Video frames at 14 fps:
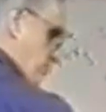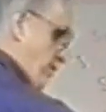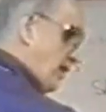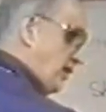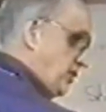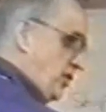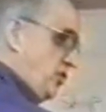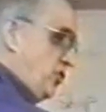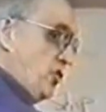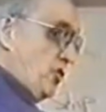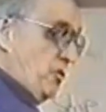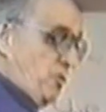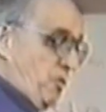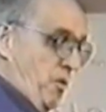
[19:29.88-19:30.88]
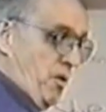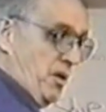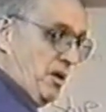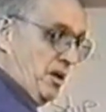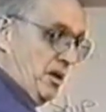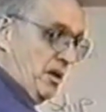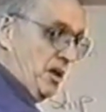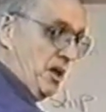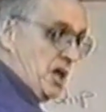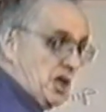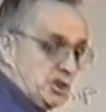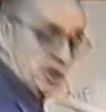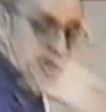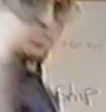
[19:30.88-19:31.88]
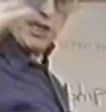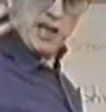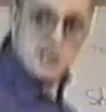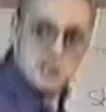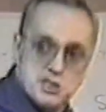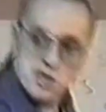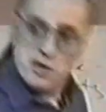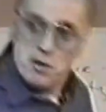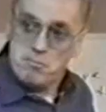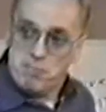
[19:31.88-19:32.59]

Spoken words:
directing you to teach